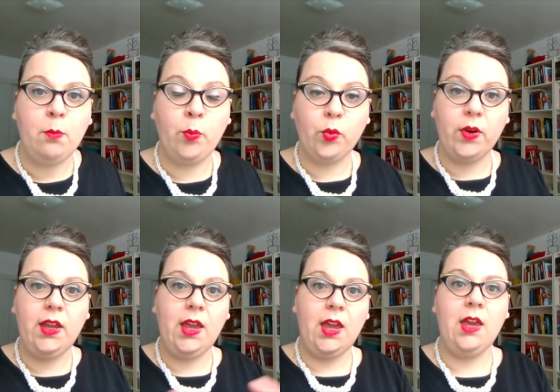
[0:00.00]

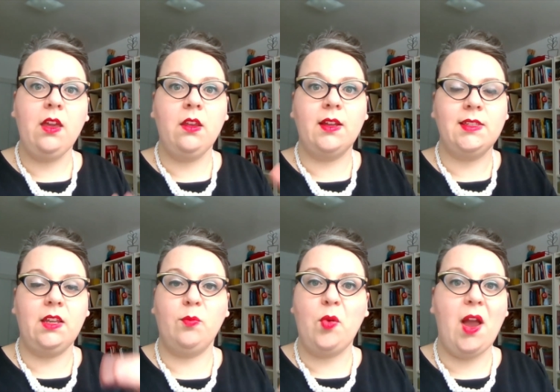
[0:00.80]
bring in a
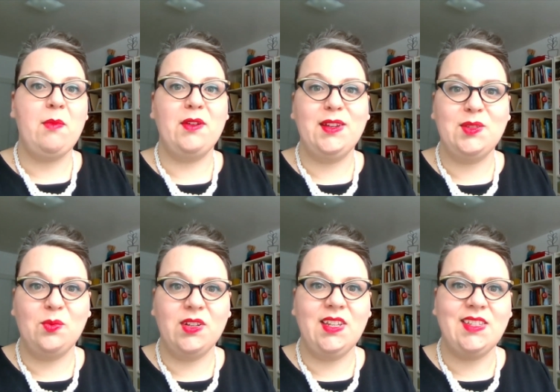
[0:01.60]
set of primary
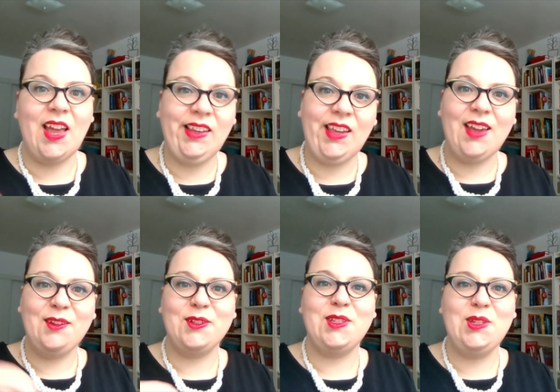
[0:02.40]
sources and get
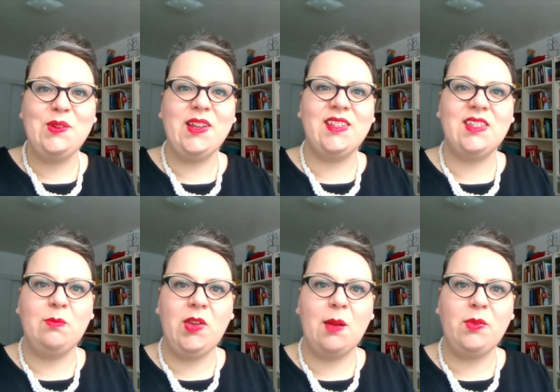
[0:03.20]
your students to
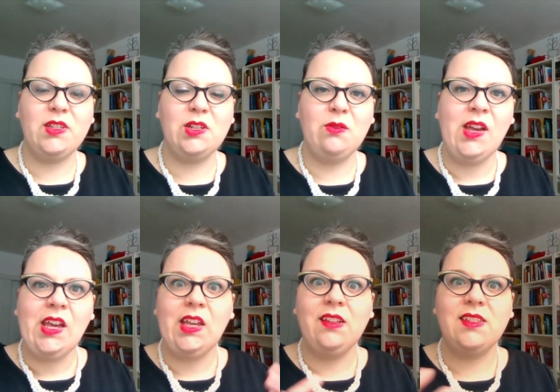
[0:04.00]
be able to
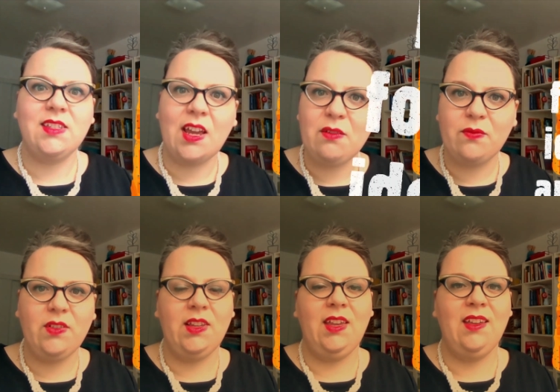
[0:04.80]

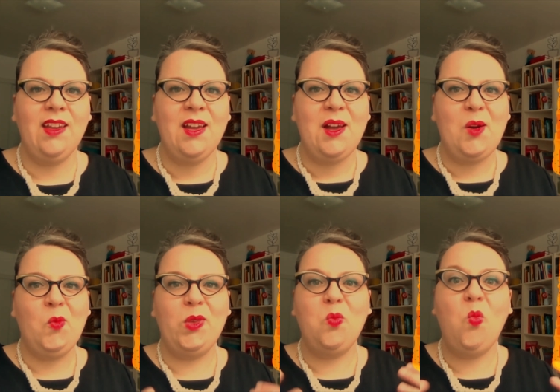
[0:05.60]
insightfully,
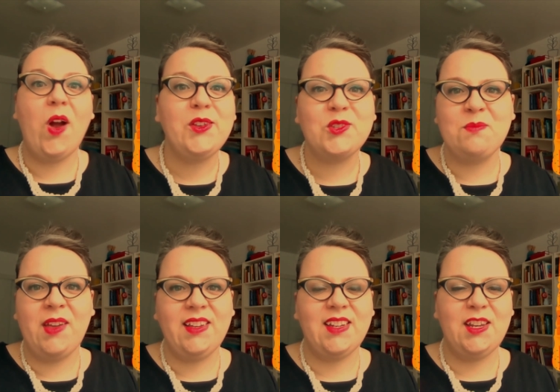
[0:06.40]
with
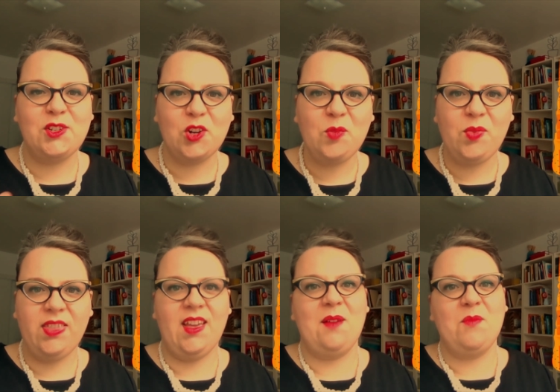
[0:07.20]
wonderment,
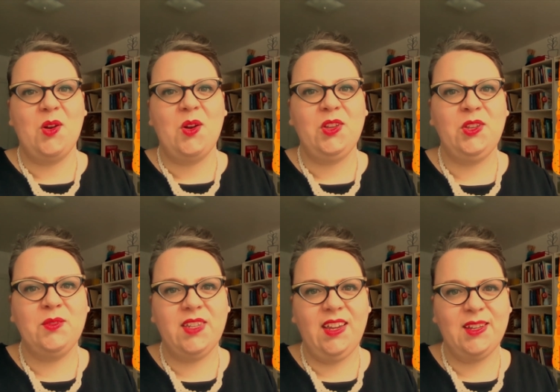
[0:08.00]
interpret them
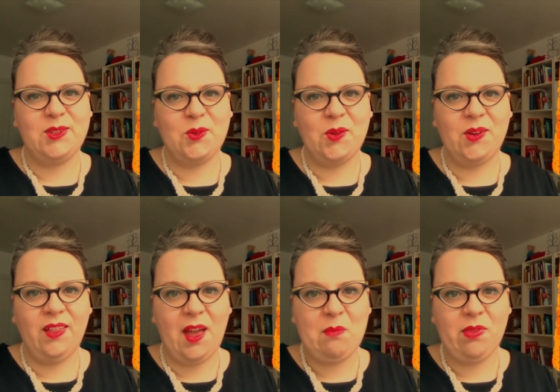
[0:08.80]
using
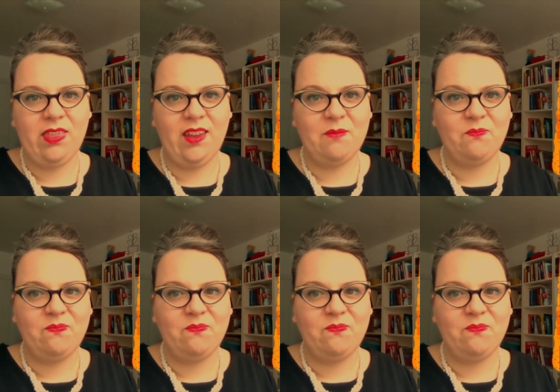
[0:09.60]
historical empathy.